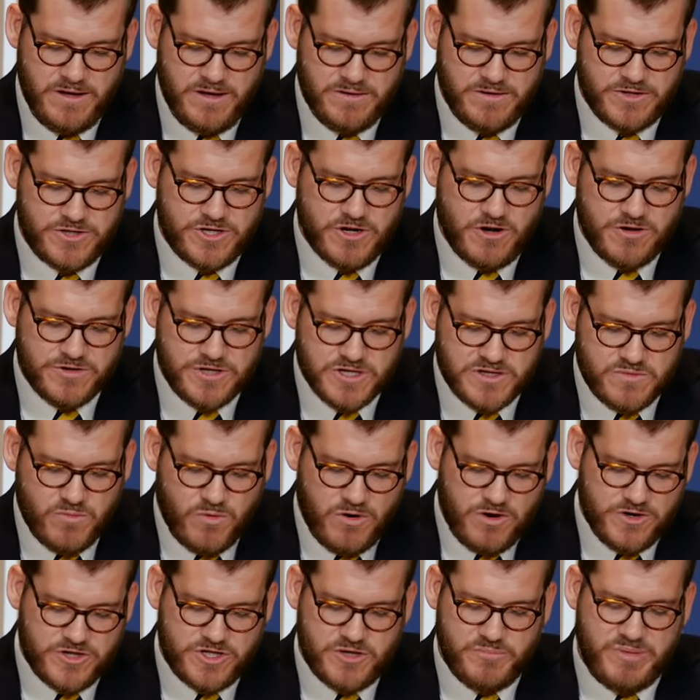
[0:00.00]
The church's
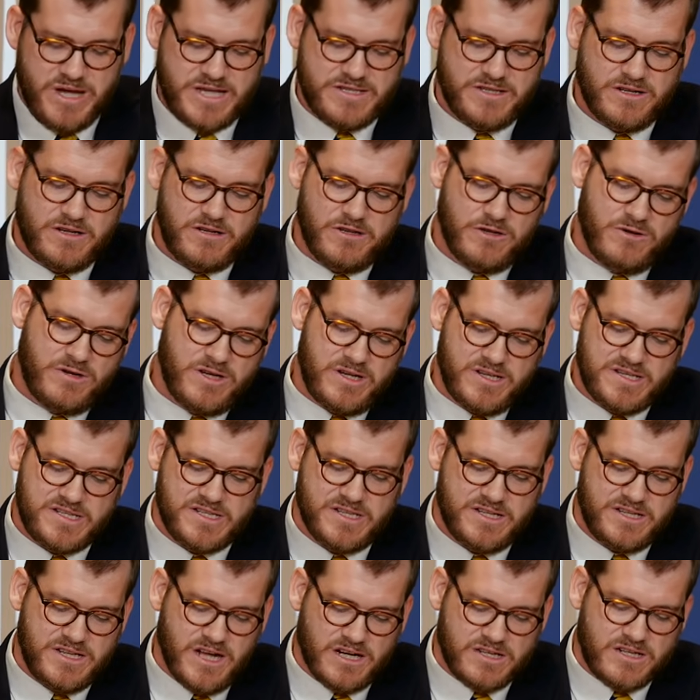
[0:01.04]
worship has included a
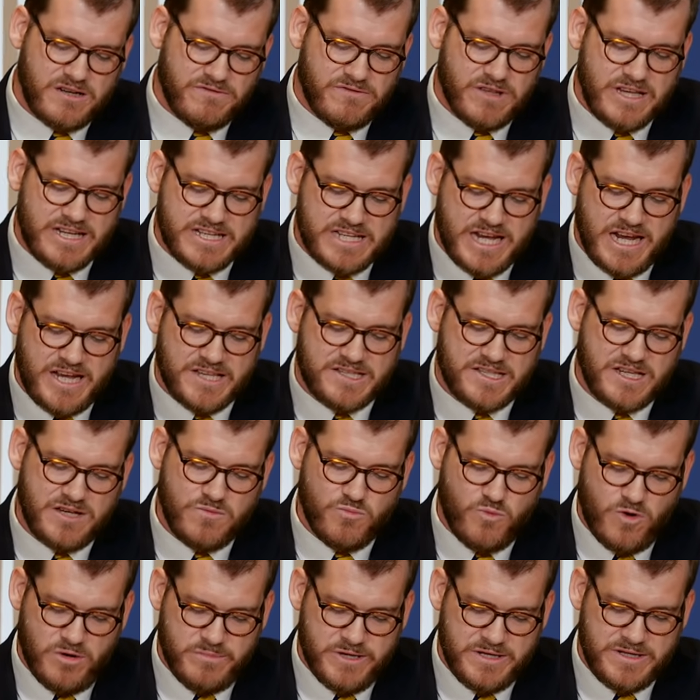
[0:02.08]
seductively
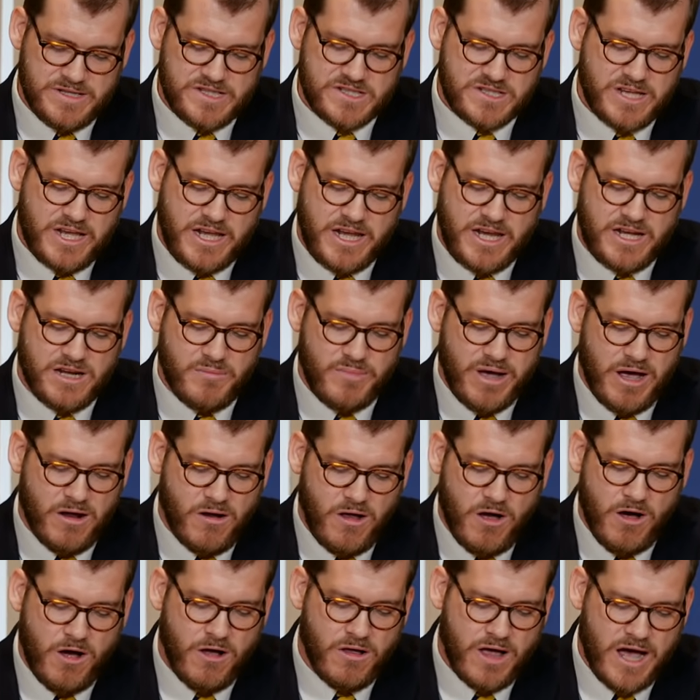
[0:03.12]
dancing woman singing about
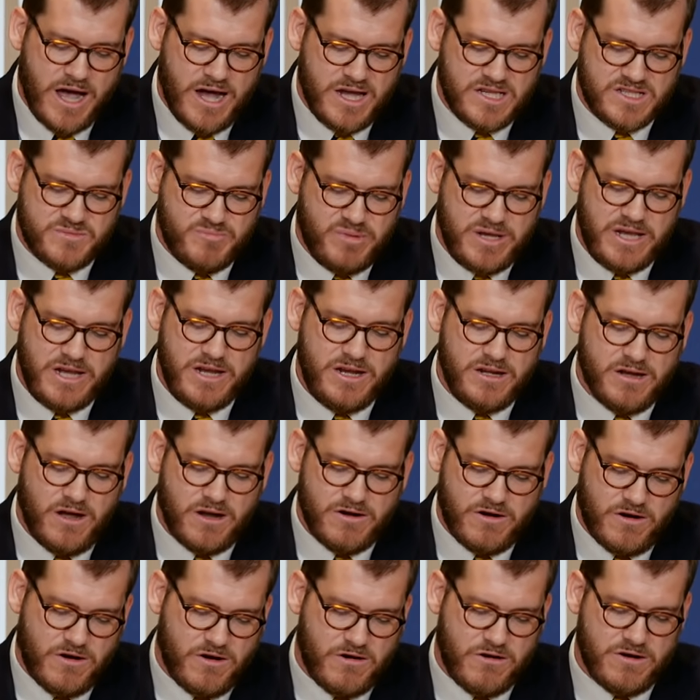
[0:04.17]
all eyes being
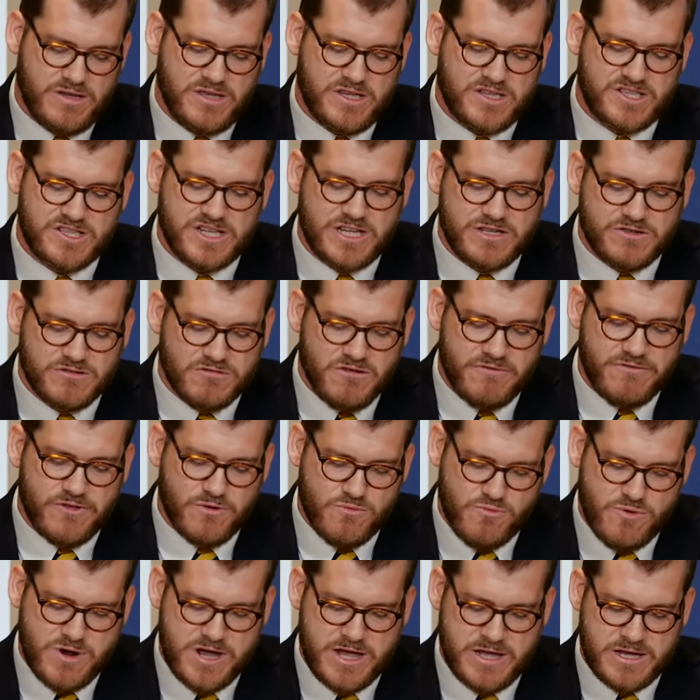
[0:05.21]
on her in the center of
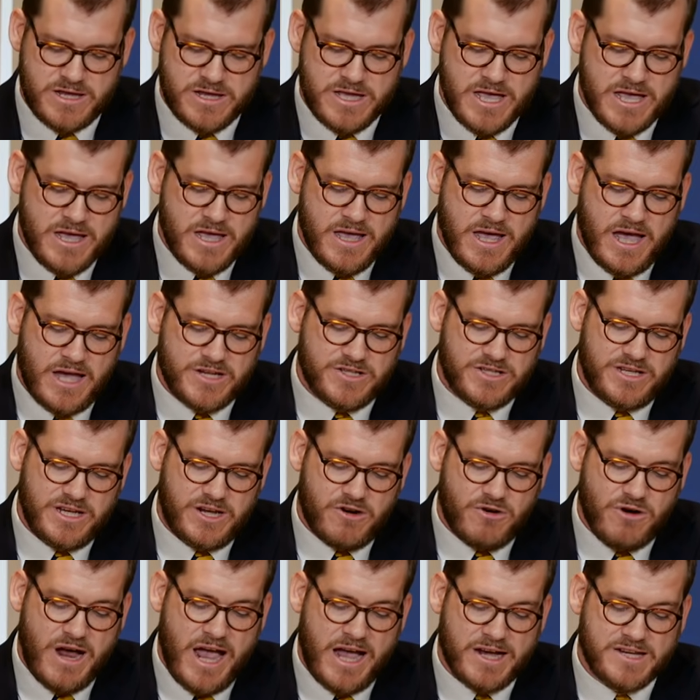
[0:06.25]
the ring as she
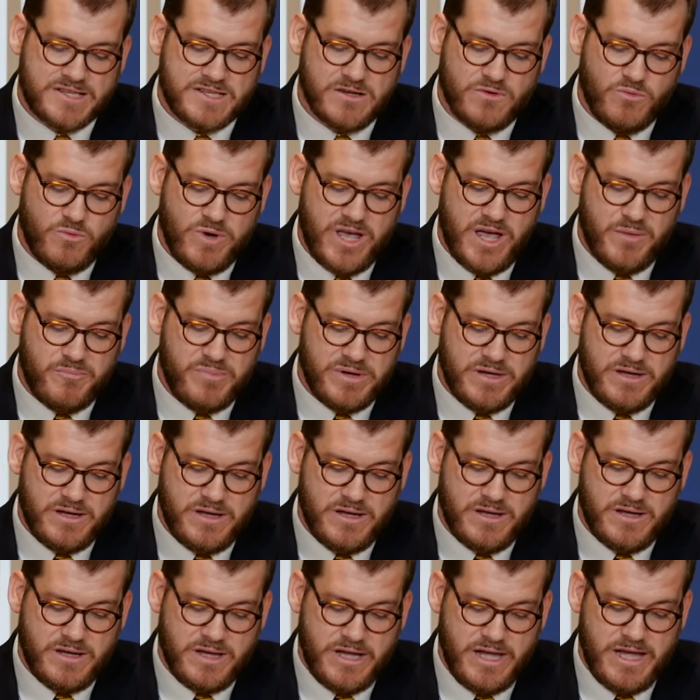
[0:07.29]
cracks a whip
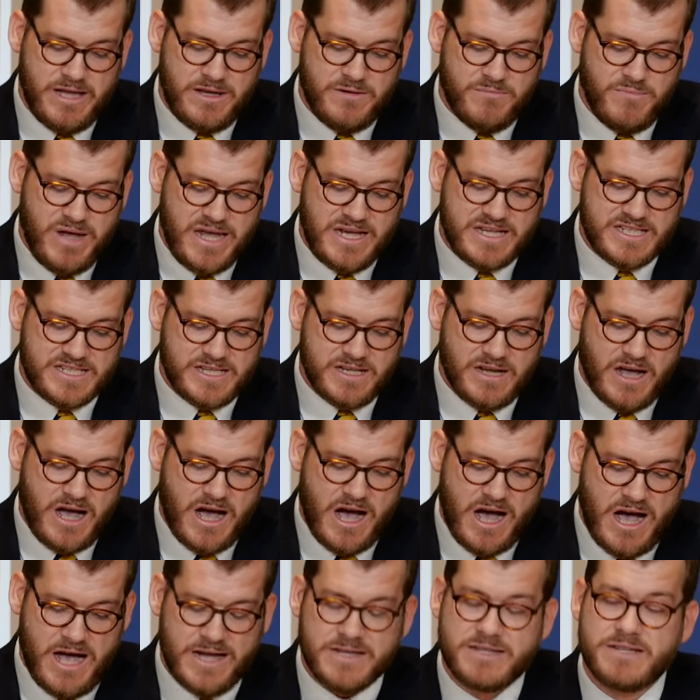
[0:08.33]
and makes it
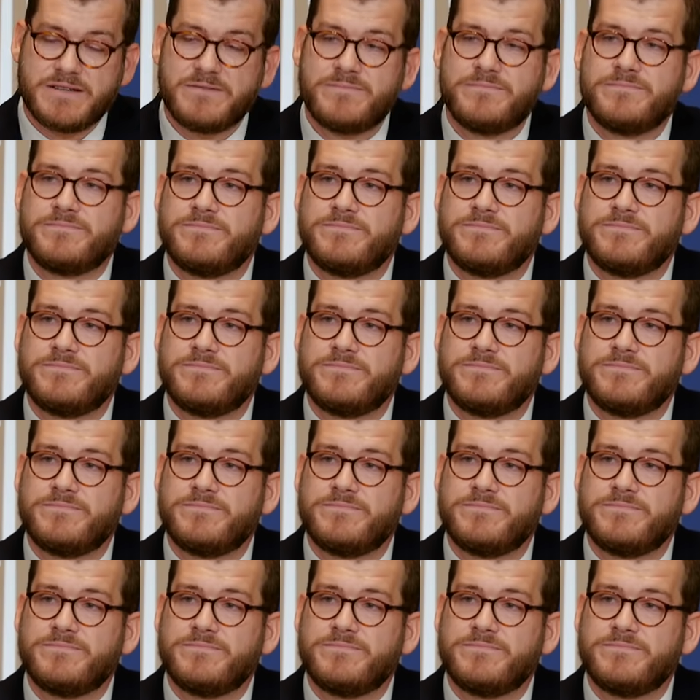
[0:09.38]
hot.